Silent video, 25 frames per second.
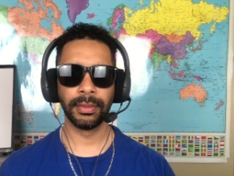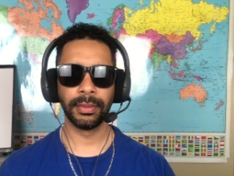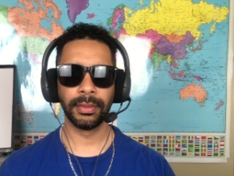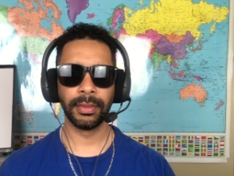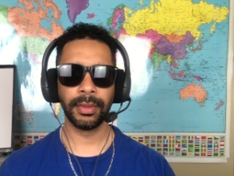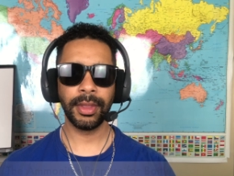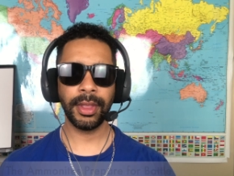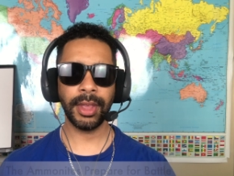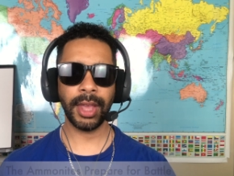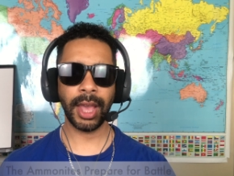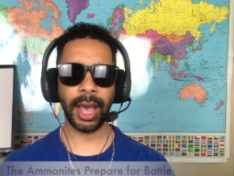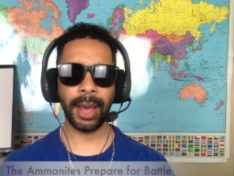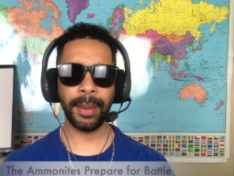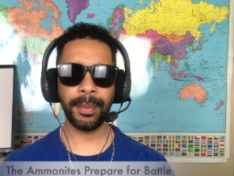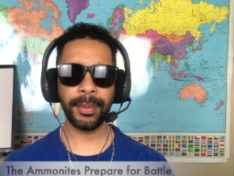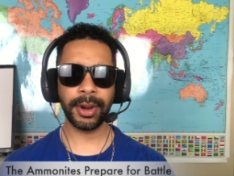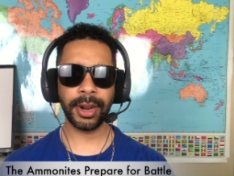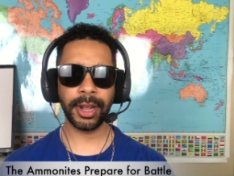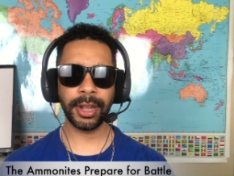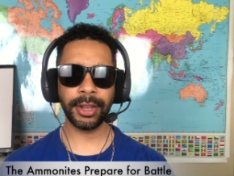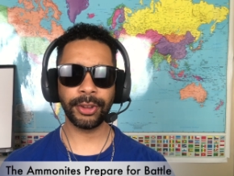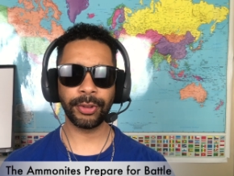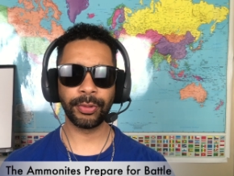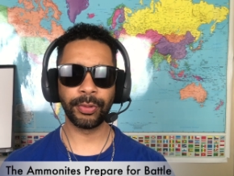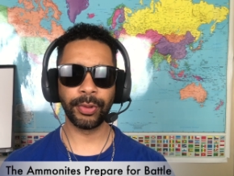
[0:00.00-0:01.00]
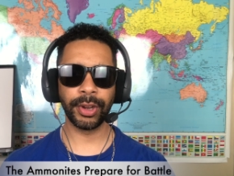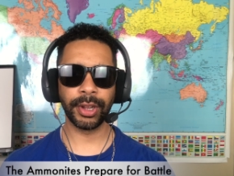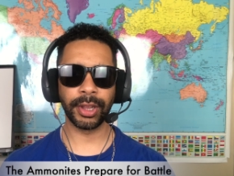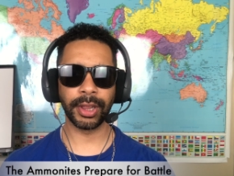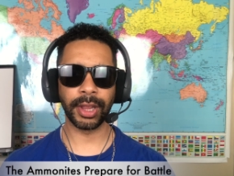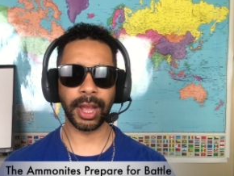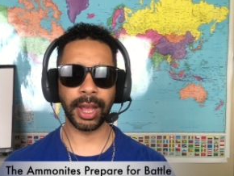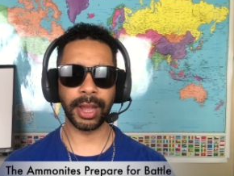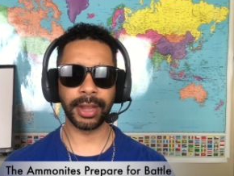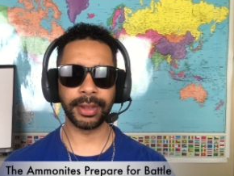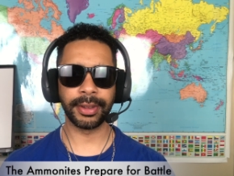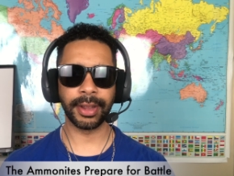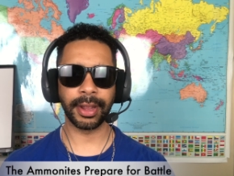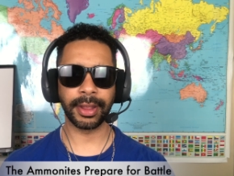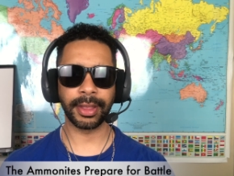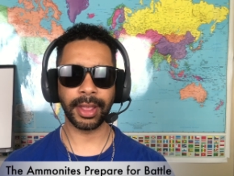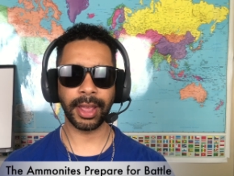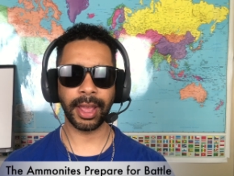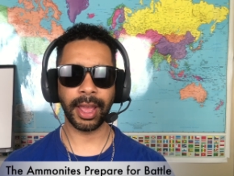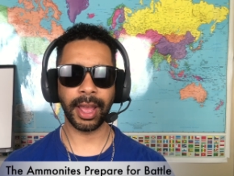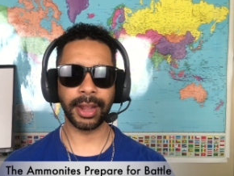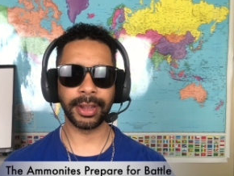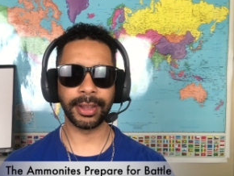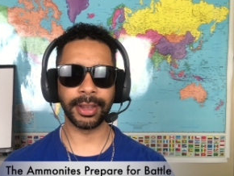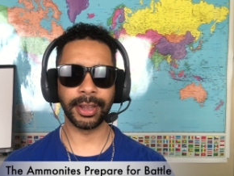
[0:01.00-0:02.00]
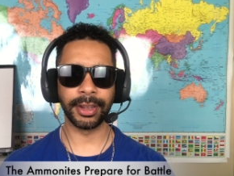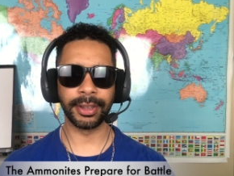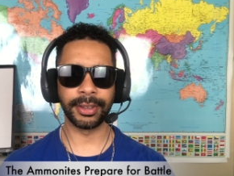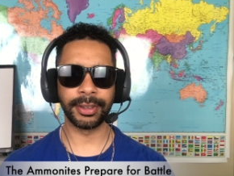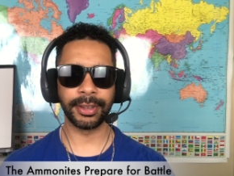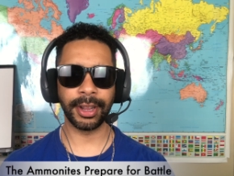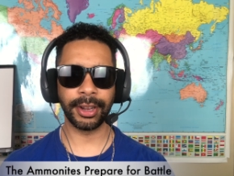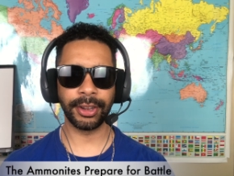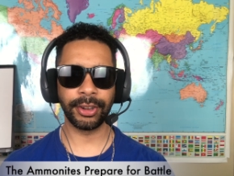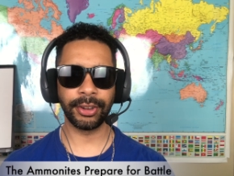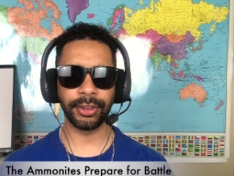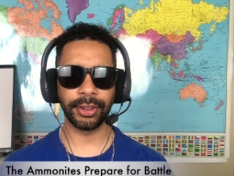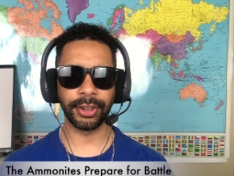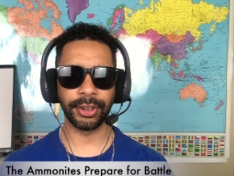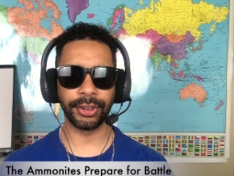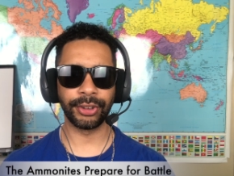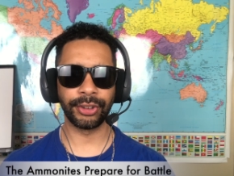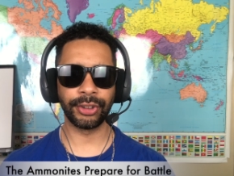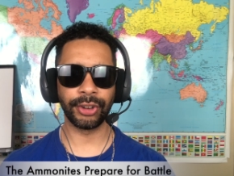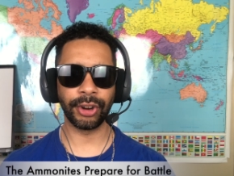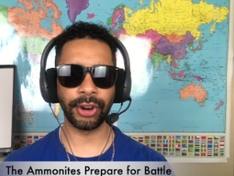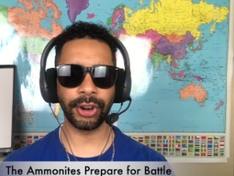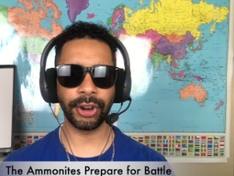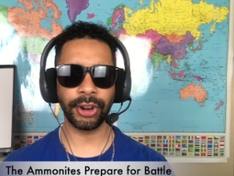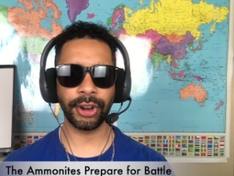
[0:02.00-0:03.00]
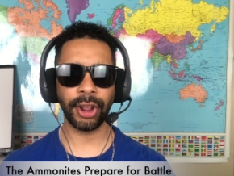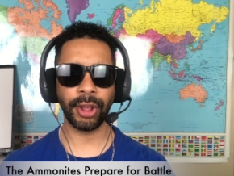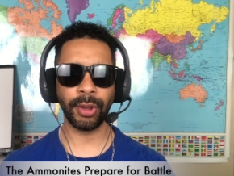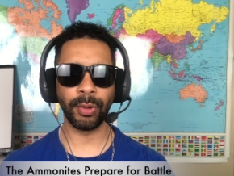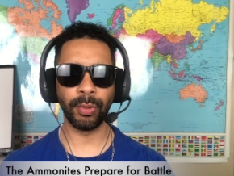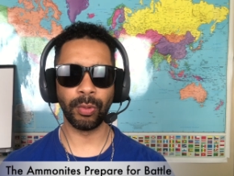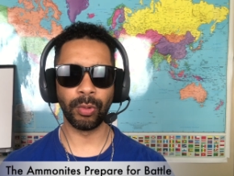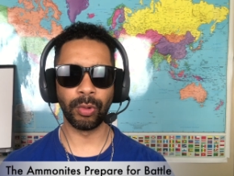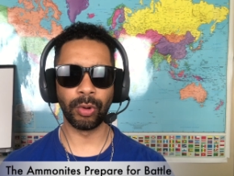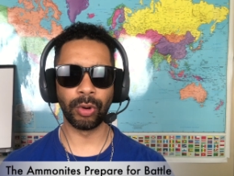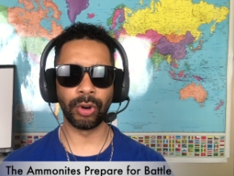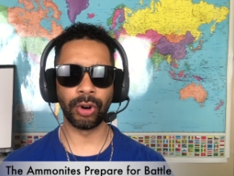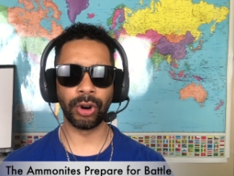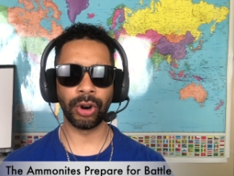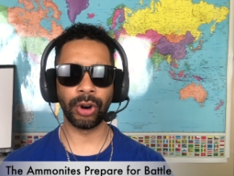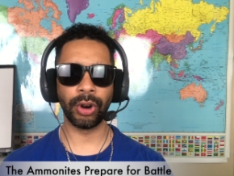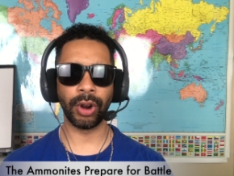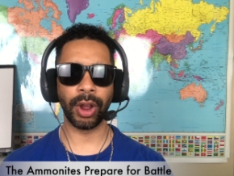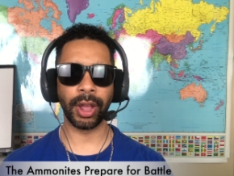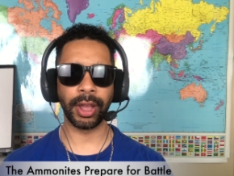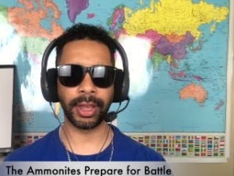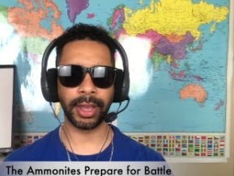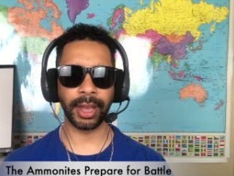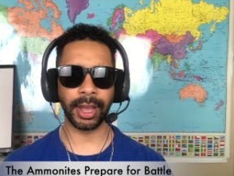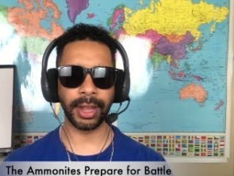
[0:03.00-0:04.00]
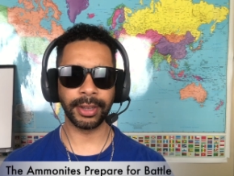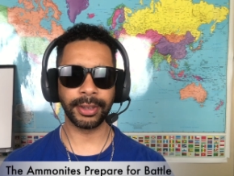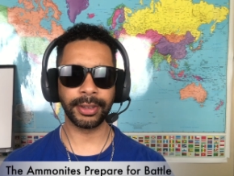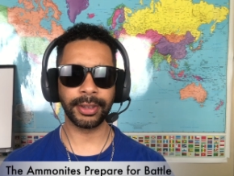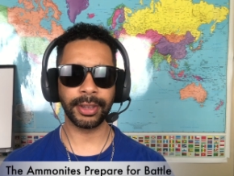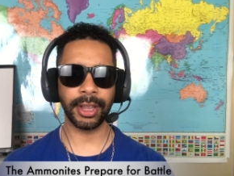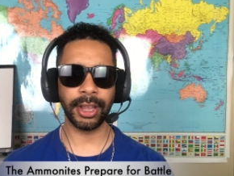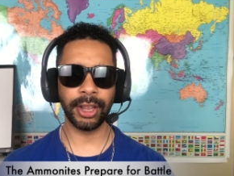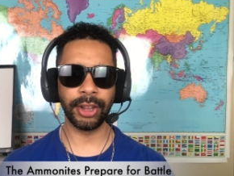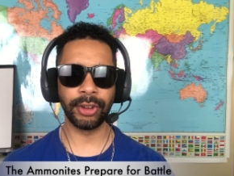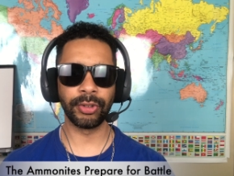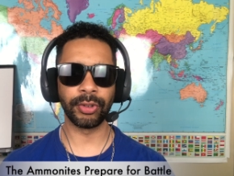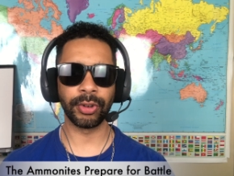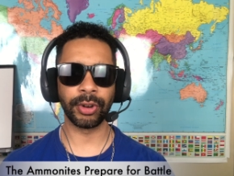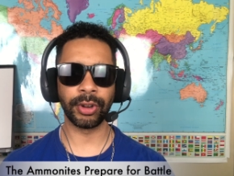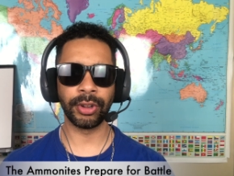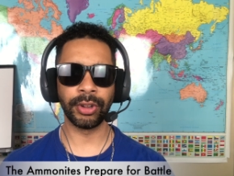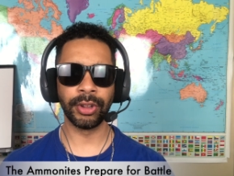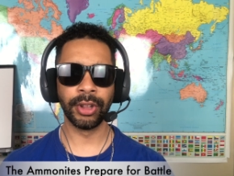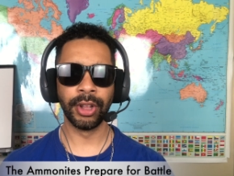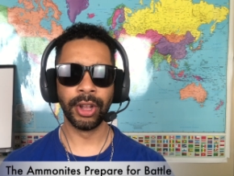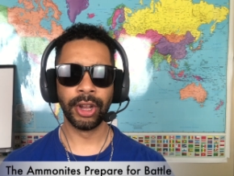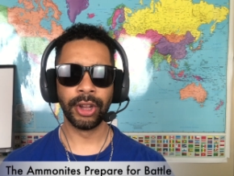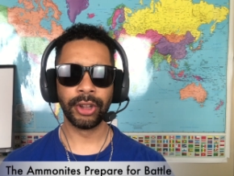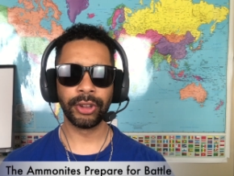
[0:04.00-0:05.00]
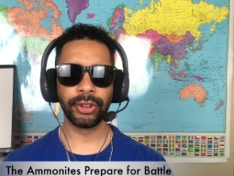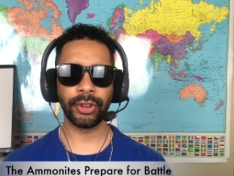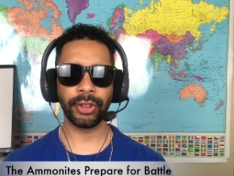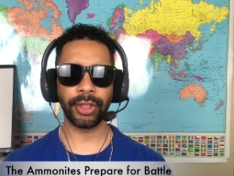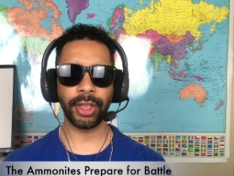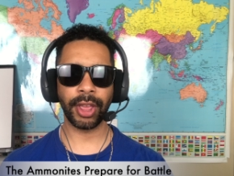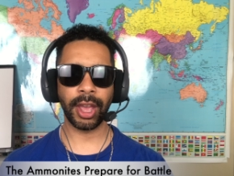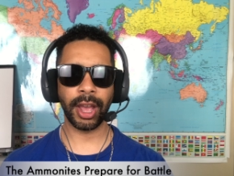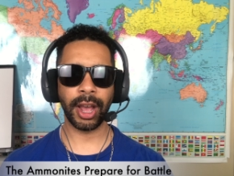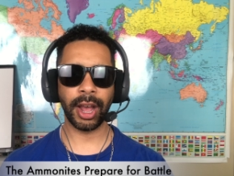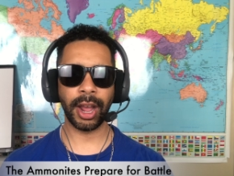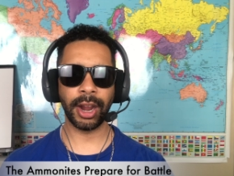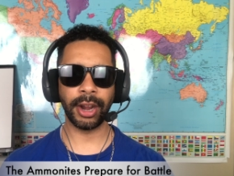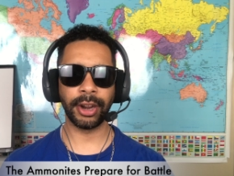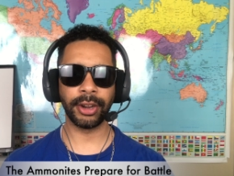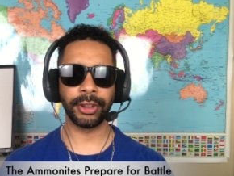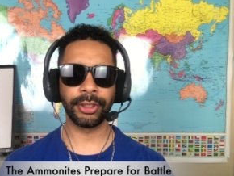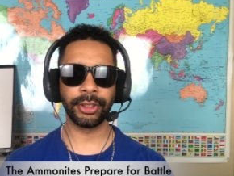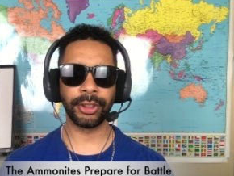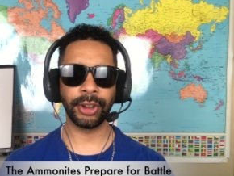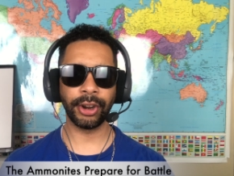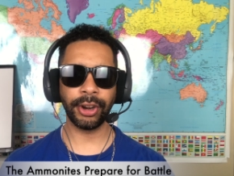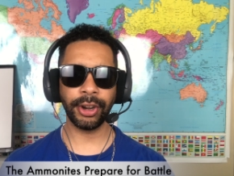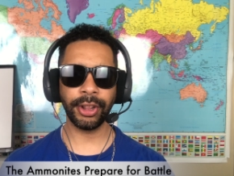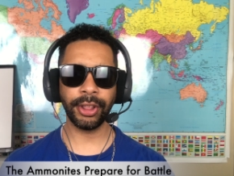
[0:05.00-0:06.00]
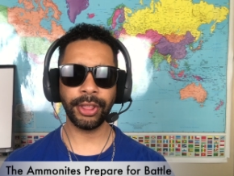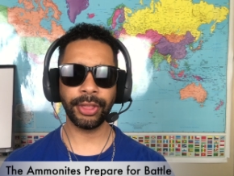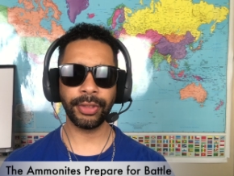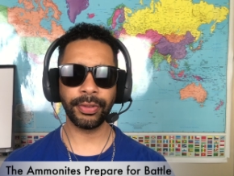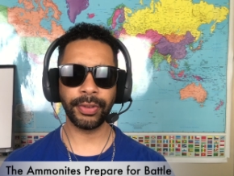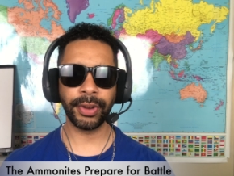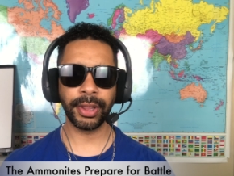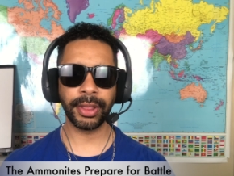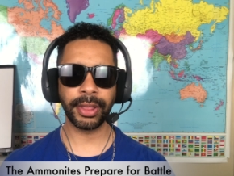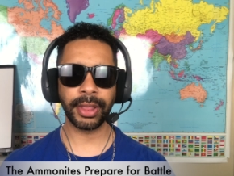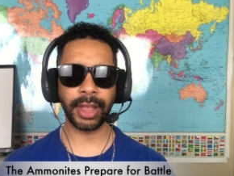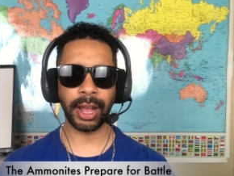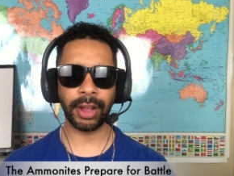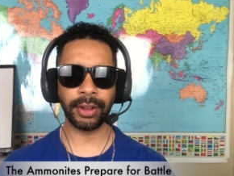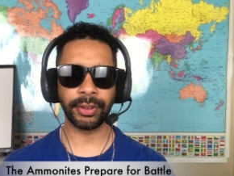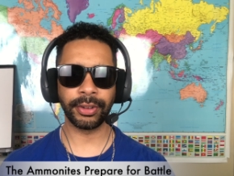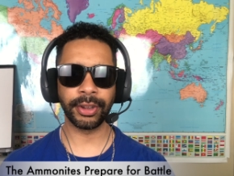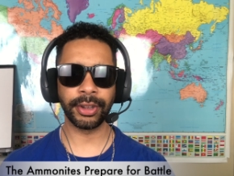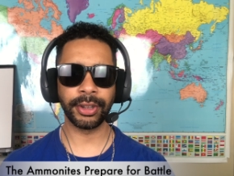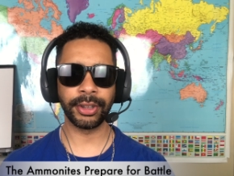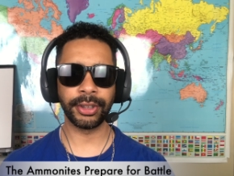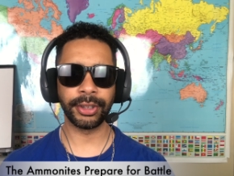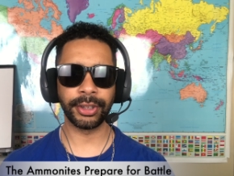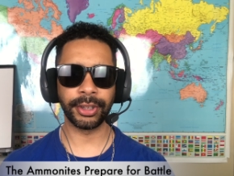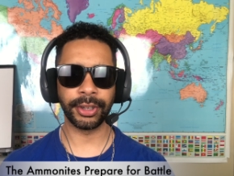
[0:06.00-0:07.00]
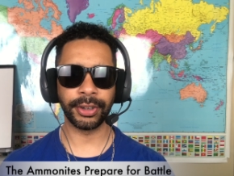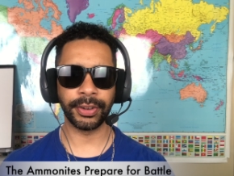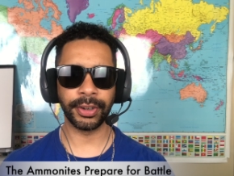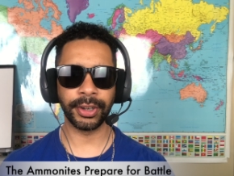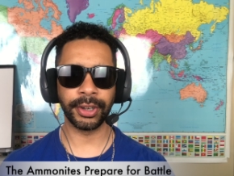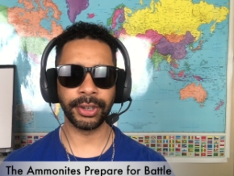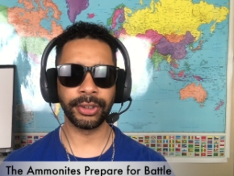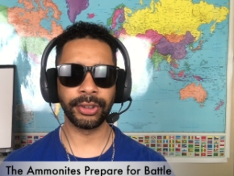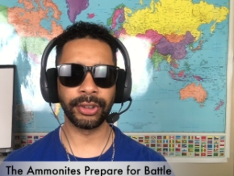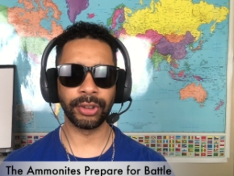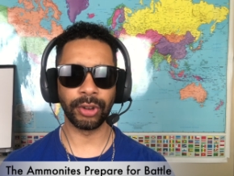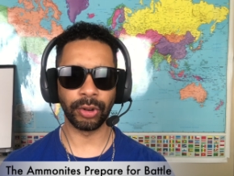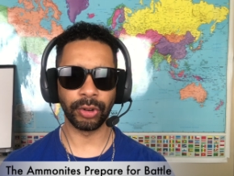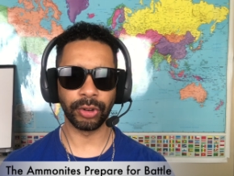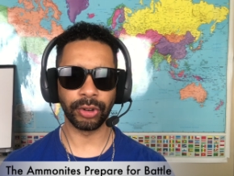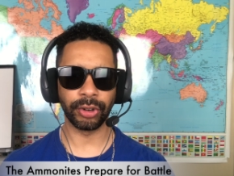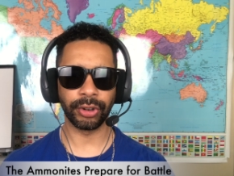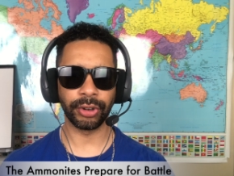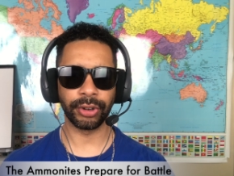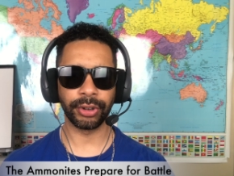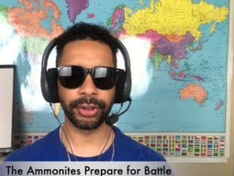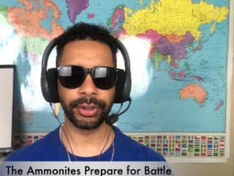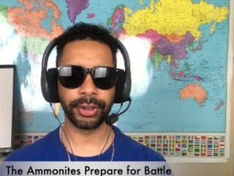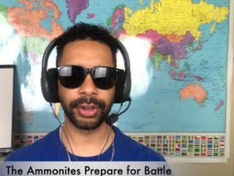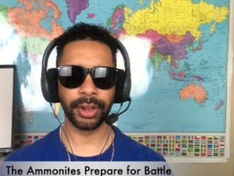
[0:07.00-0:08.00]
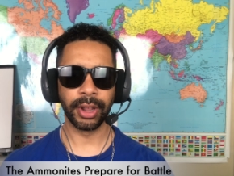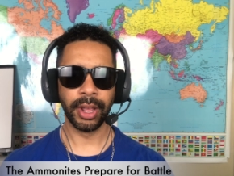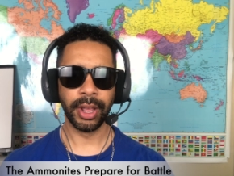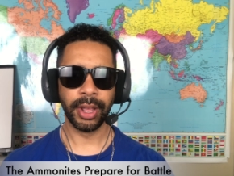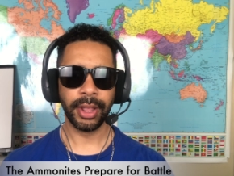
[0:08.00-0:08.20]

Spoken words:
The Ammonites realized that they had essentially started a war against Israel, so they hired 33,000 Syrian soldiers.